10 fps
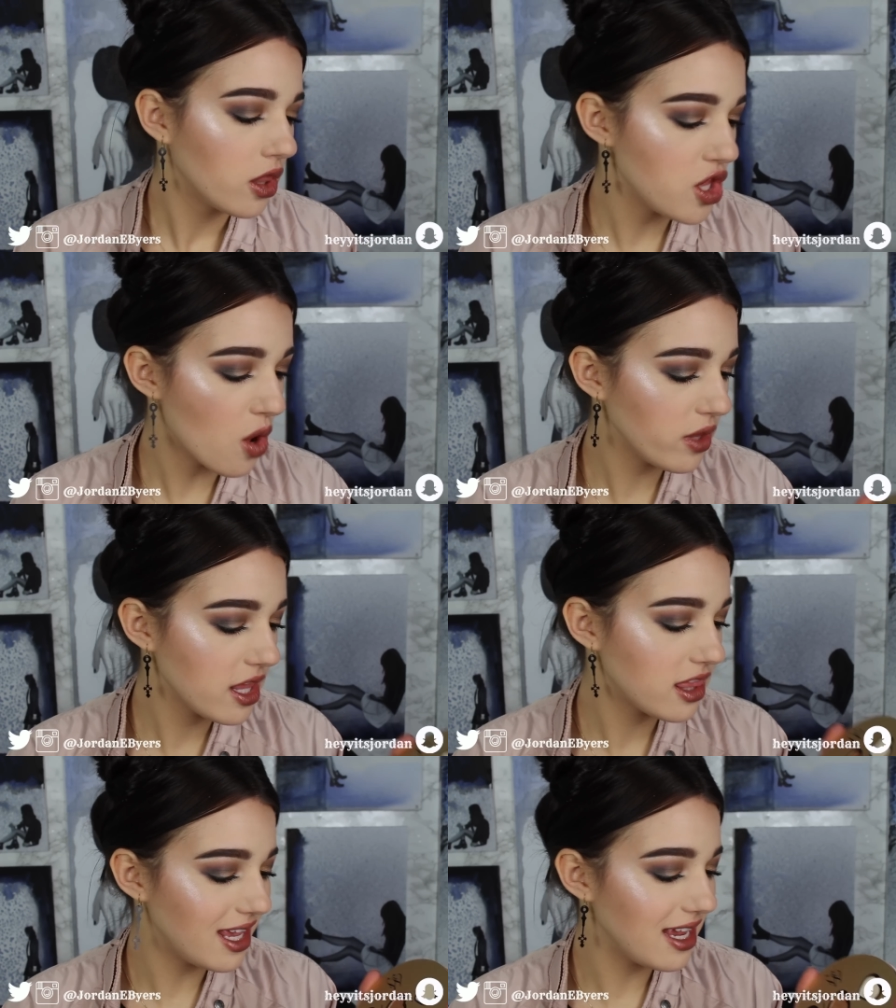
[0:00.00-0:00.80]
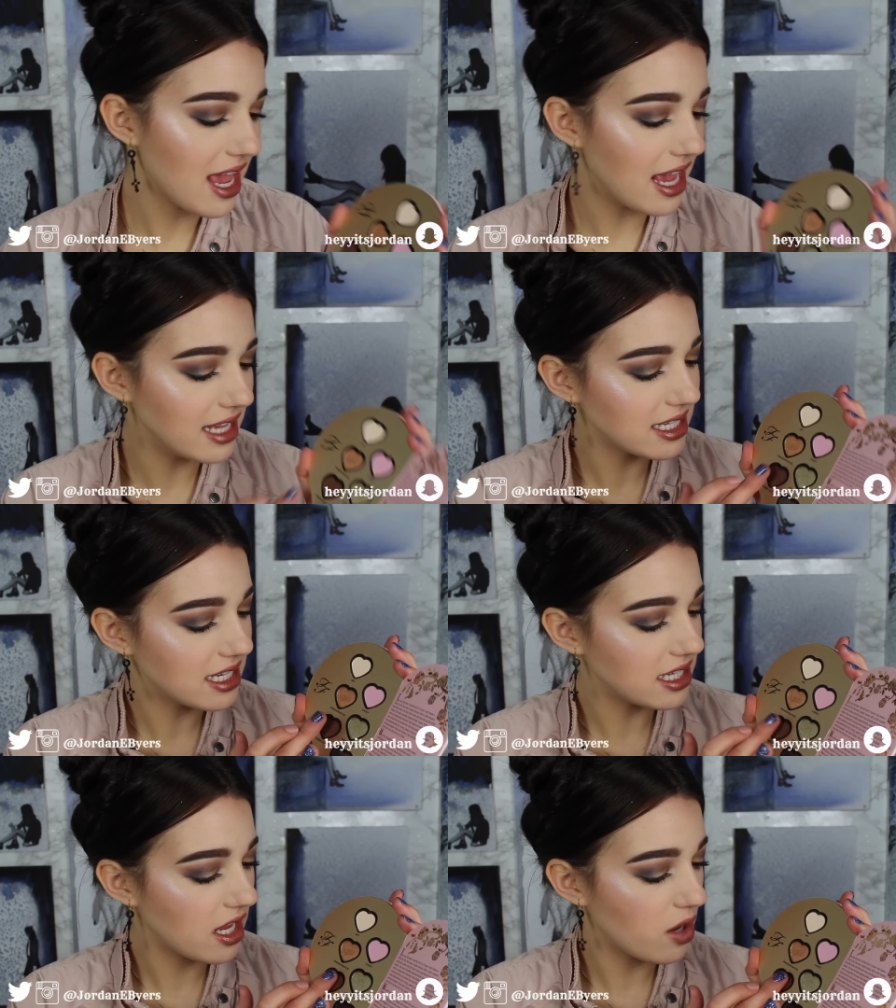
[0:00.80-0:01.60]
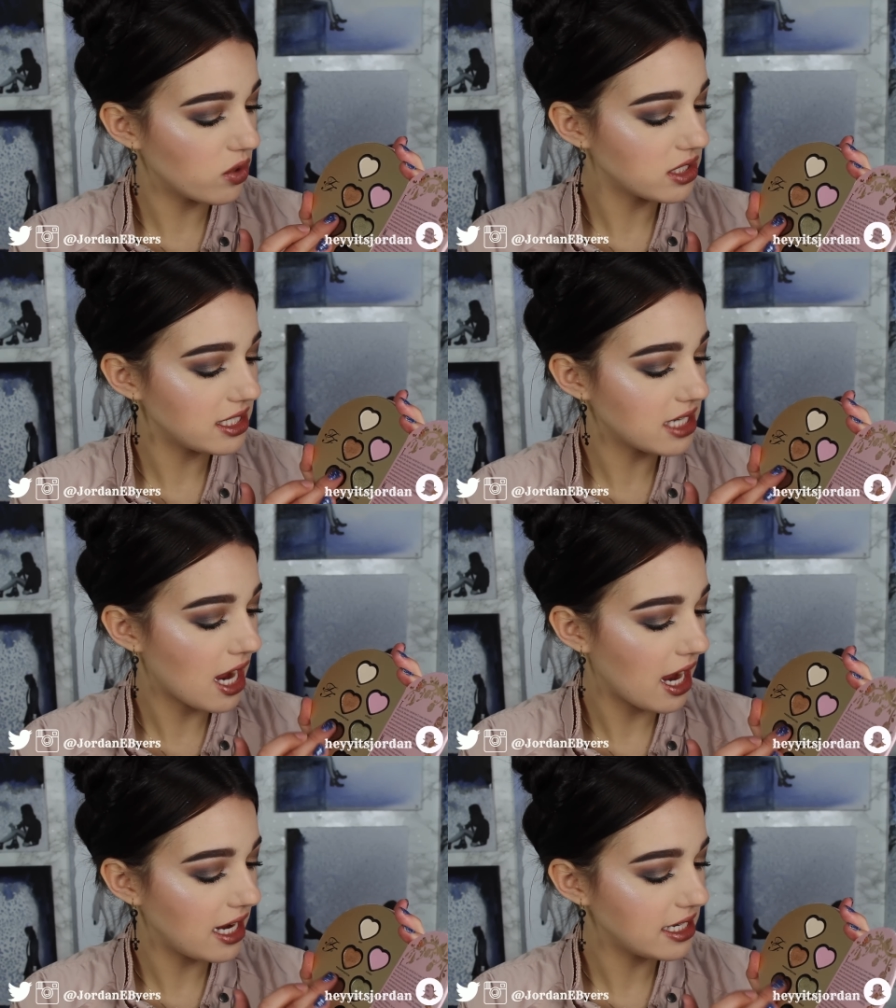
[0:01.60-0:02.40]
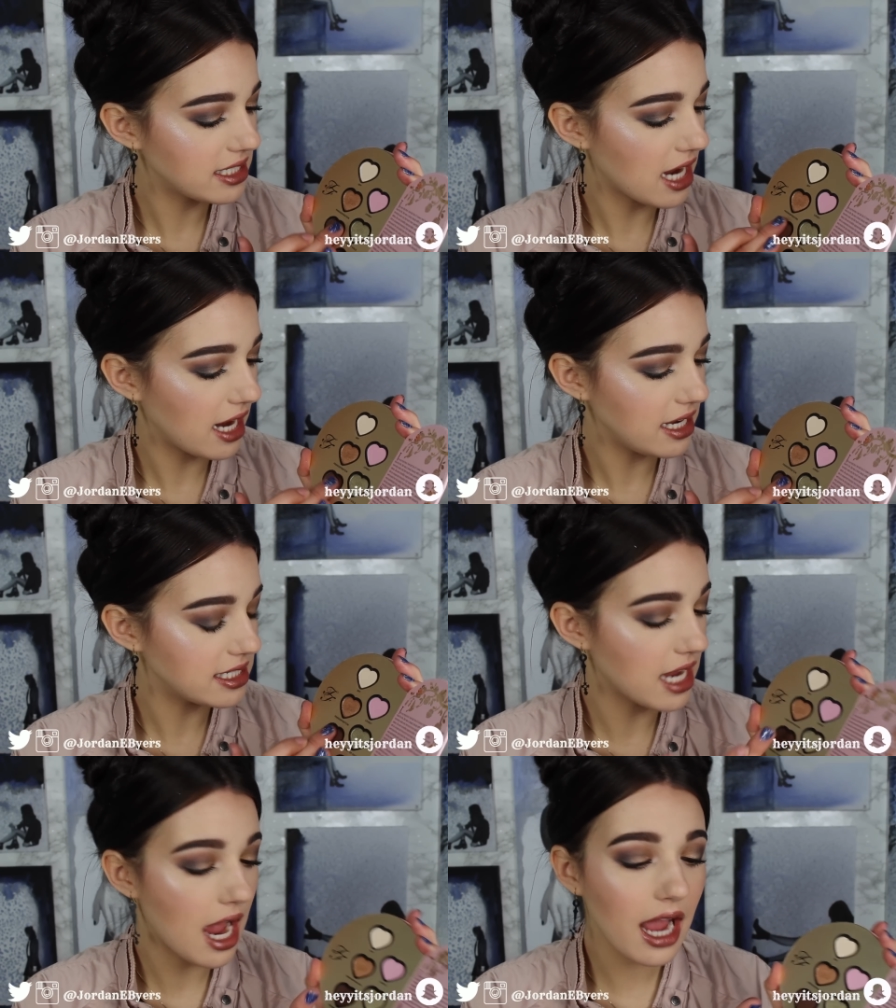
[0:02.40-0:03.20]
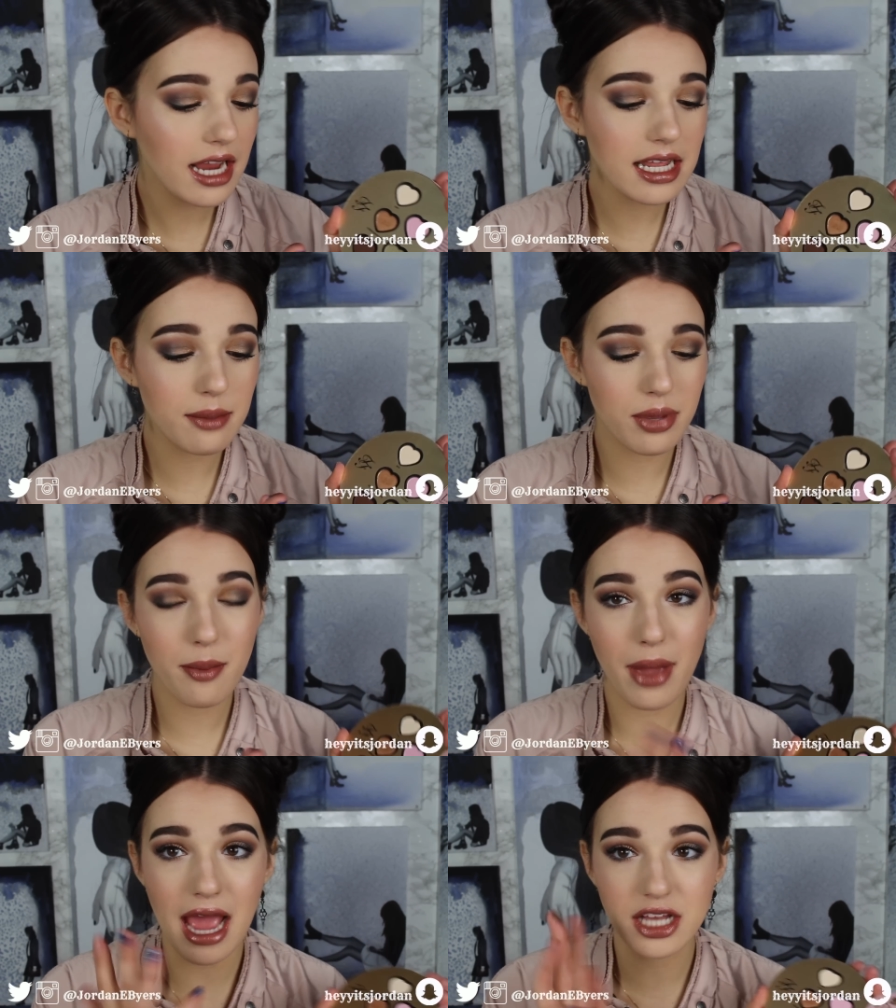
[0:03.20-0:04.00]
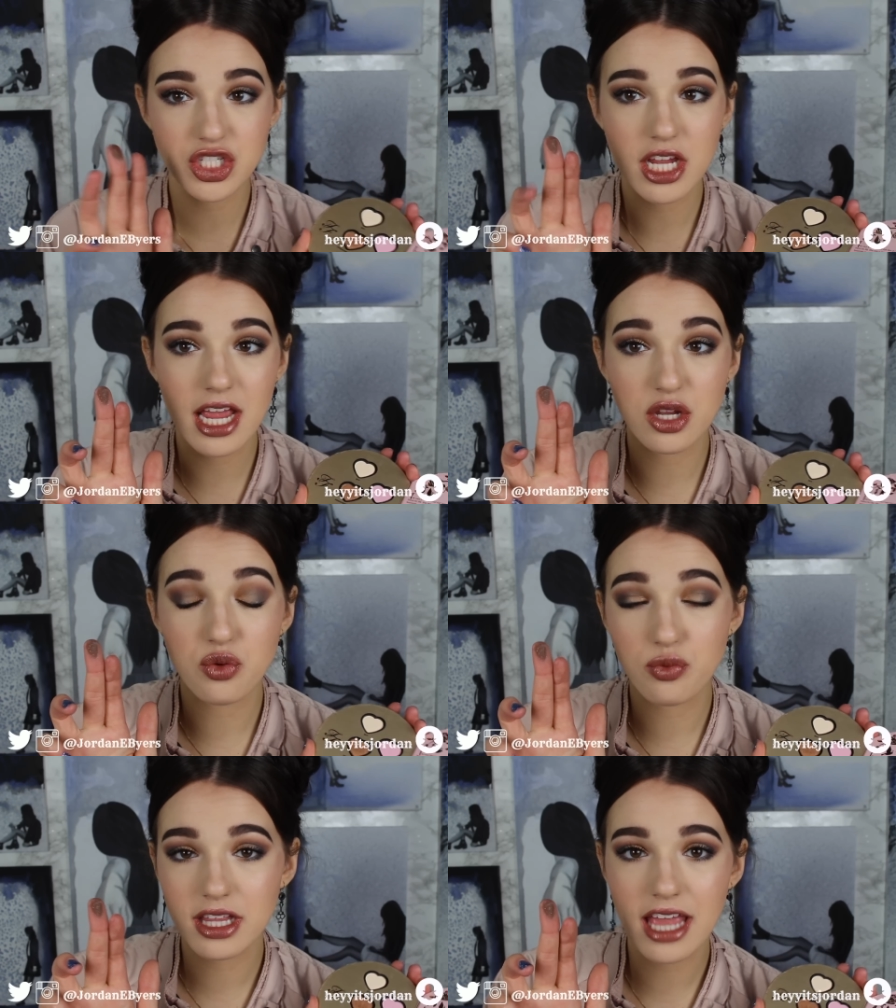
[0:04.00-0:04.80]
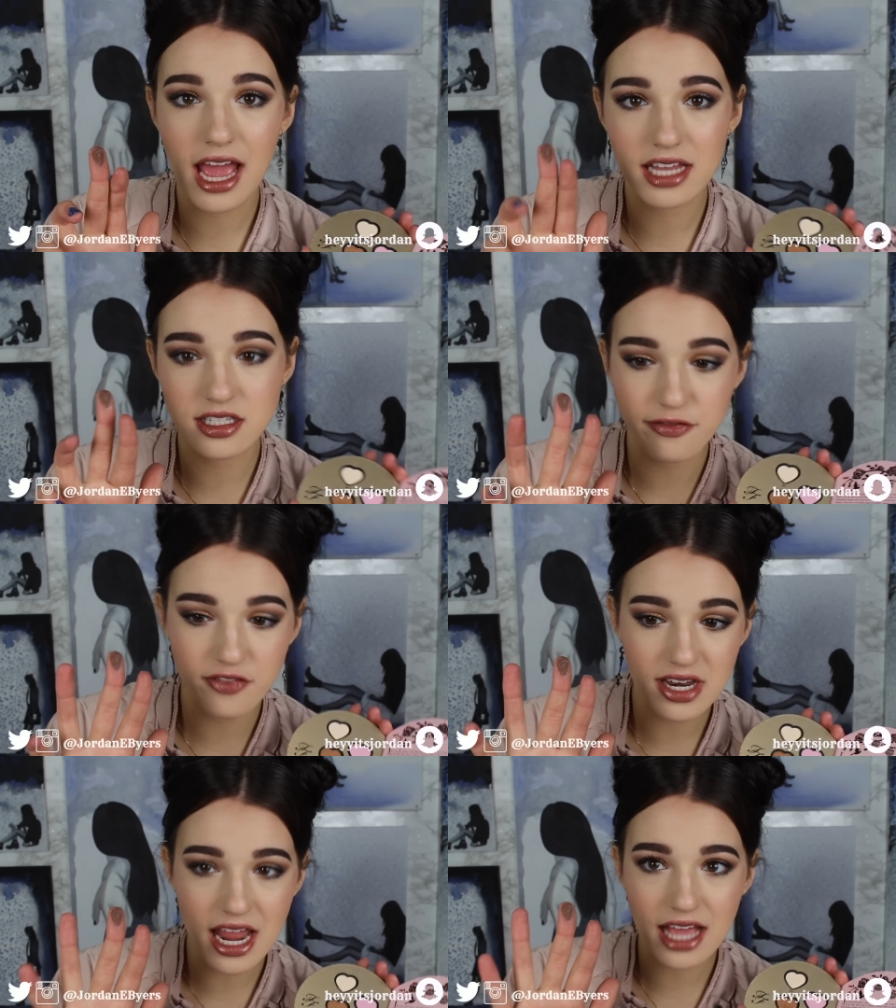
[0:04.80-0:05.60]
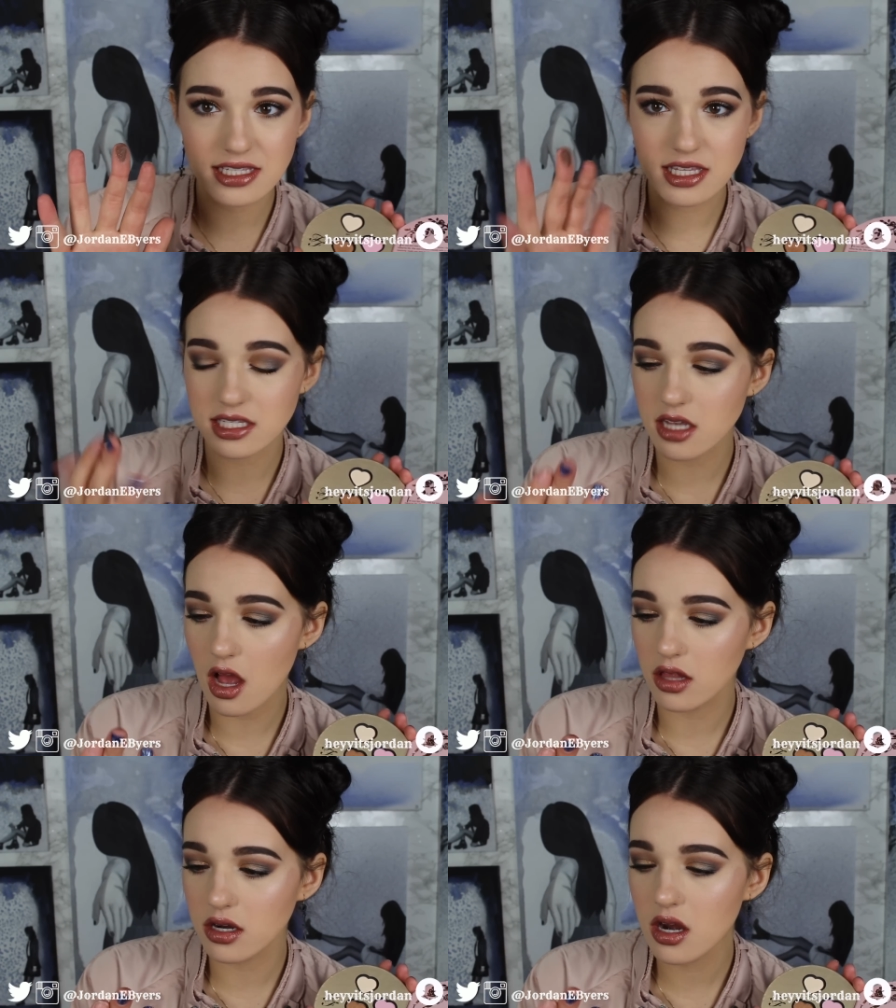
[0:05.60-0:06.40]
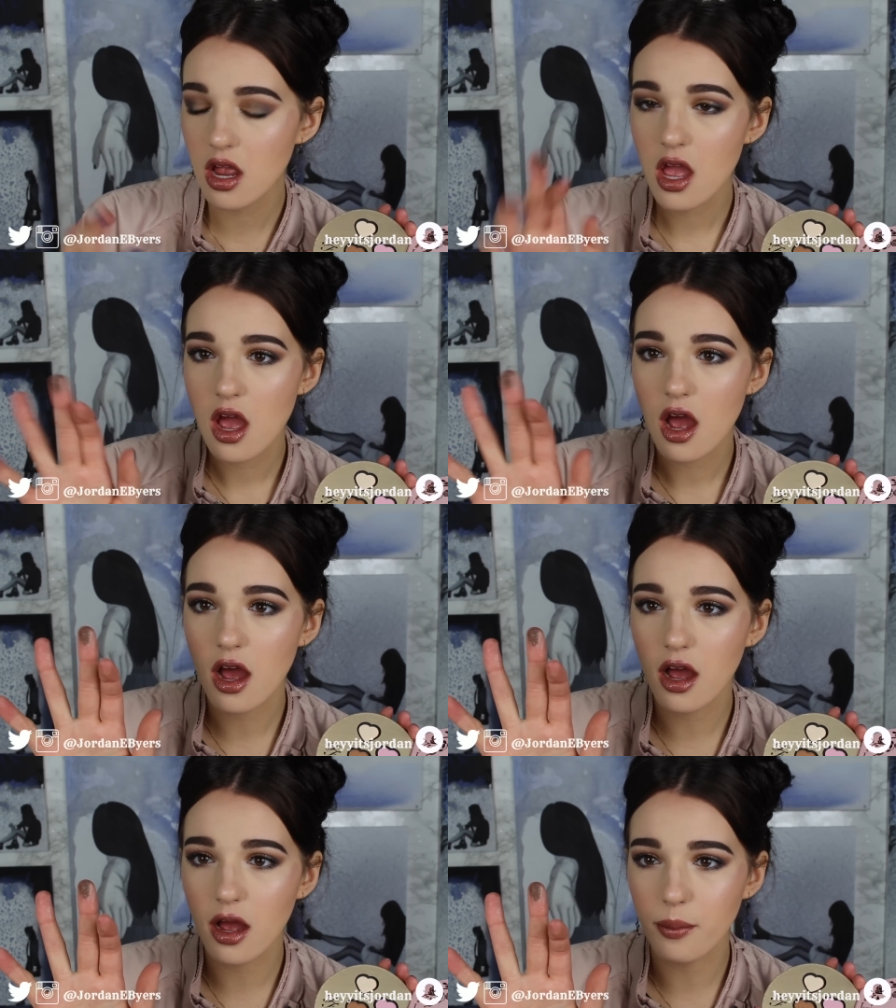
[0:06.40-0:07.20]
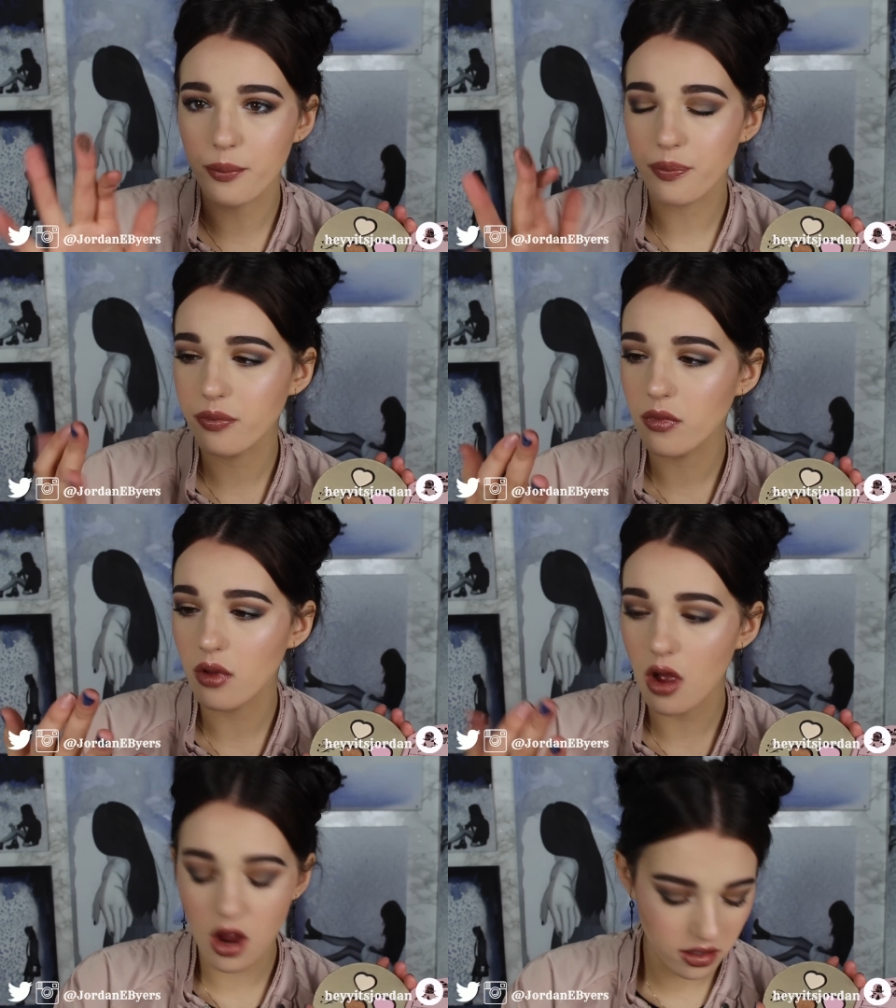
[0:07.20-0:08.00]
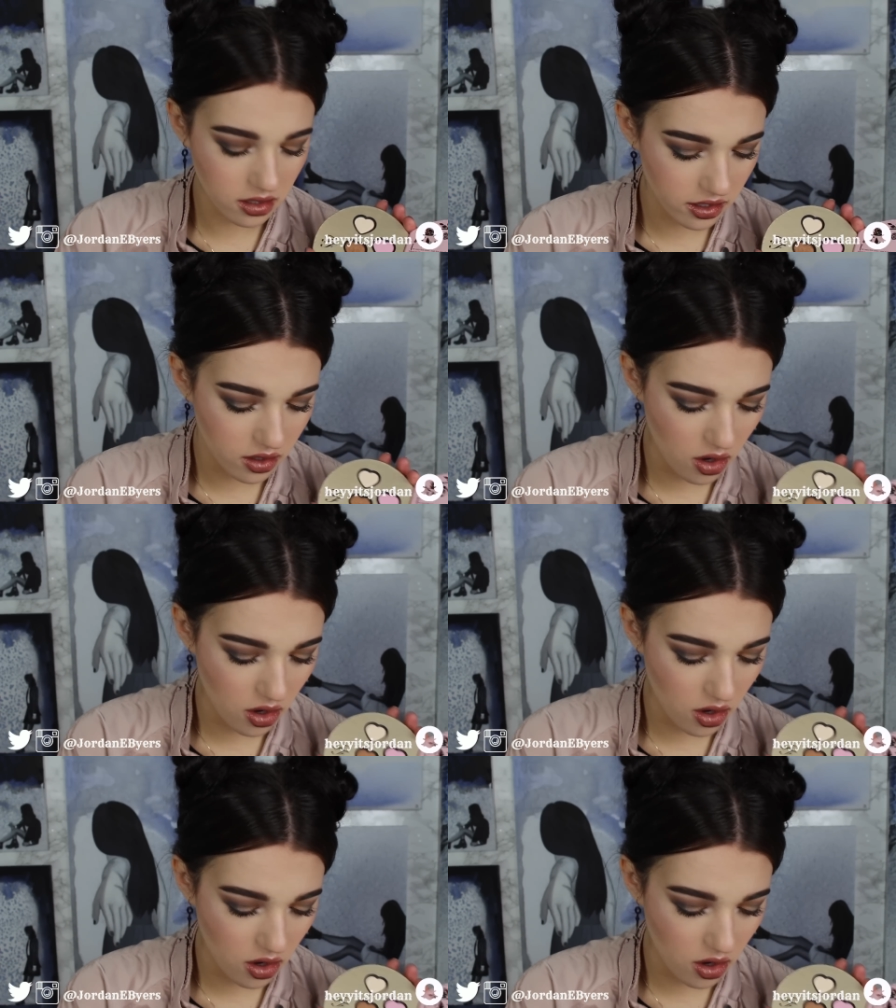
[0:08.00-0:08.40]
The only thing is it was a tiny bit patchy, and you really had to finesse this color on the lid.